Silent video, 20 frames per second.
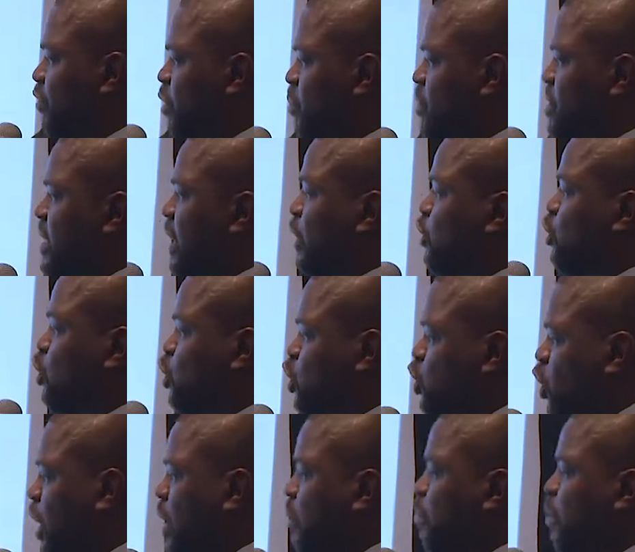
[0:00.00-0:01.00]
informal sector
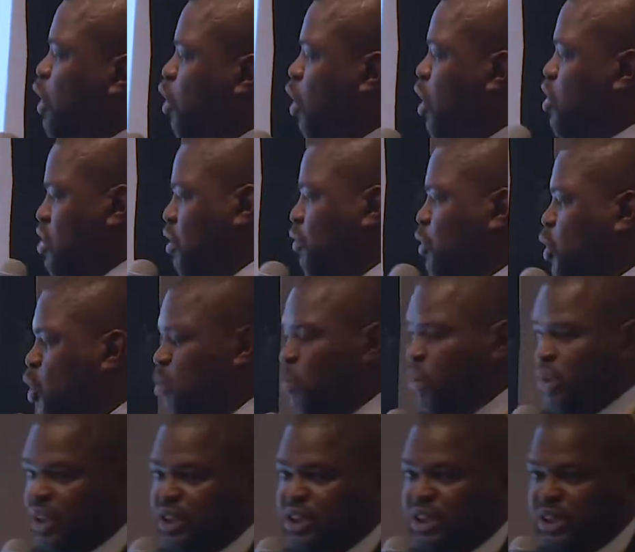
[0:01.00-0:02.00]
joined because of home
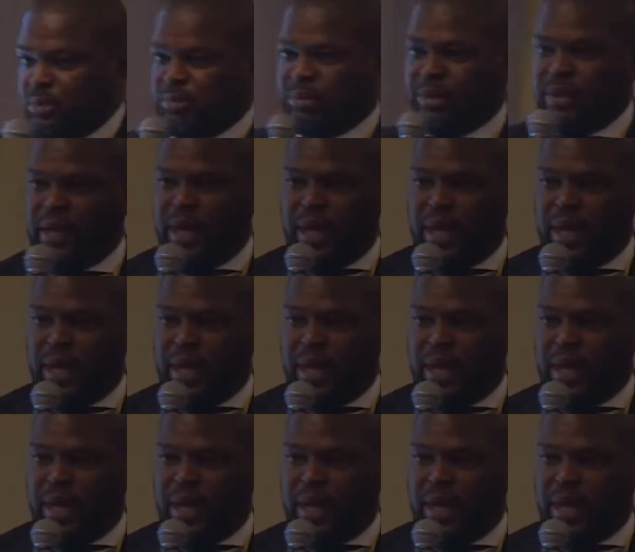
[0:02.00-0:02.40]
ownership.